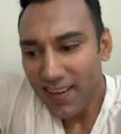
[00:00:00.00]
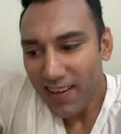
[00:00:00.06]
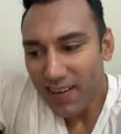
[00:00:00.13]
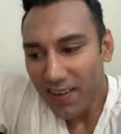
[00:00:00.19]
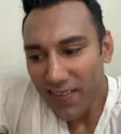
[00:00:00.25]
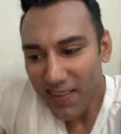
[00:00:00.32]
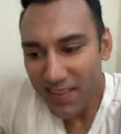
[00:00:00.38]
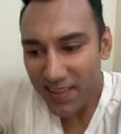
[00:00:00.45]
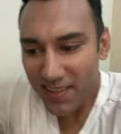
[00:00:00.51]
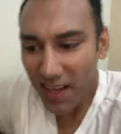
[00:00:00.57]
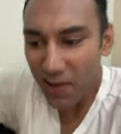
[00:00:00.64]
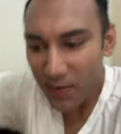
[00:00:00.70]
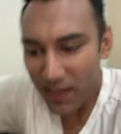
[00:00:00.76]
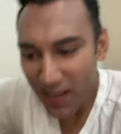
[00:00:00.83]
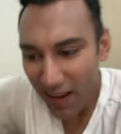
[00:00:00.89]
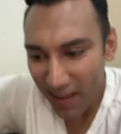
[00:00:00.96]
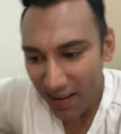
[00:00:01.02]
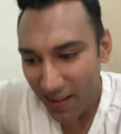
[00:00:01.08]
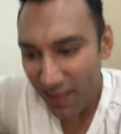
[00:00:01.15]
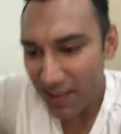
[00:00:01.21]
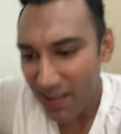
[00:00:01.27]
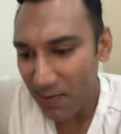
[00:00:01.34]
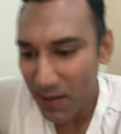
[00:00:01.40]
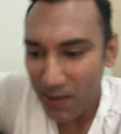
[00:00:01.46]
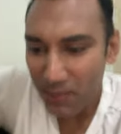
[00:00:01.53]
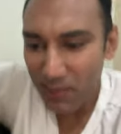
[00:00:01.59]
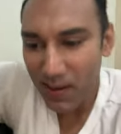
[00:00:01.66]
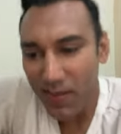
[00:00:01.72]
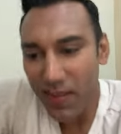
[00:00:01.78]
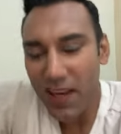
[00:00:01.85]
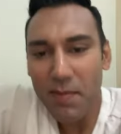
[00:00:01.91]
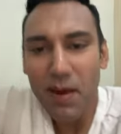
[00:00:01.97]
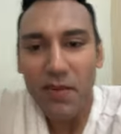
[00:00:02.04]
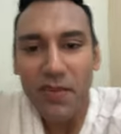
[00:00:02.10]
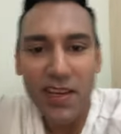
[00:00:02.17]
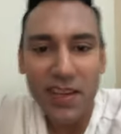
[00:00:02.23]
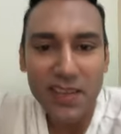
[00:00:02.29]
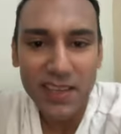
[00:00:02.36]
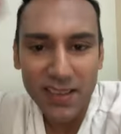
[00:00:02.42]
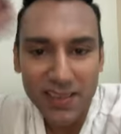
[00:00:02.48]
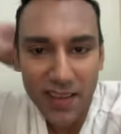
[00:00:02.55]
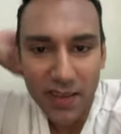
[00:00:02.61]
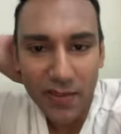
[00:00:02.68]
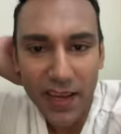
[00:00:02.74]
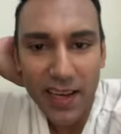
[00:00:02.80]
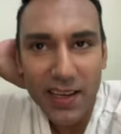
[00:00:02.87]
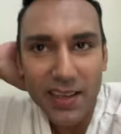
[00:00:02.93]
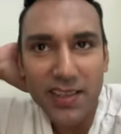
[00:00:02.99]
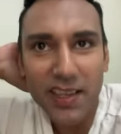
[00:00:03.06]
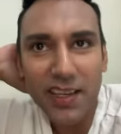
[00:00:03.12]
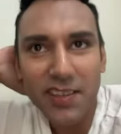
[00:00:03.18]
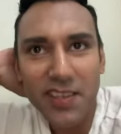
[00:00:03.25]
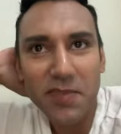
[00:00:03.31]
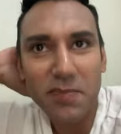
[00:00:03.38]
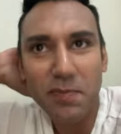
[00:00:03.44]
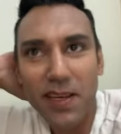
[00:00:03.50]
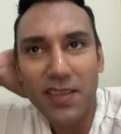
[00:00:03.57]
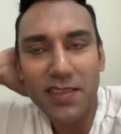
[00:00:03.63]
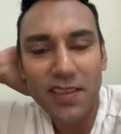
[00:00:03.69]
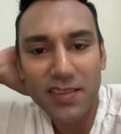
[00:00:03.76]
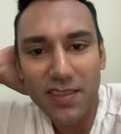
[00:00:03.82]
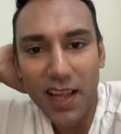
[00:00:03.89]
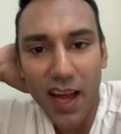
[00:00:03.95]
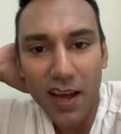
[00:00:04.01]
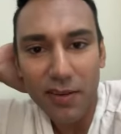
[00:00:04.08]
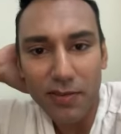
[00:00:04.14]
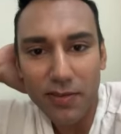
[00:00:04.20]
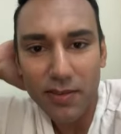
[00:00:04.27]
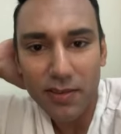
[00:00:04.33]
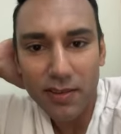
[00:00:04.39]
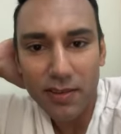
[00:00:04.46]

you know, this is how we are. Like we, we think about these kinds of things and it just makes us laugh.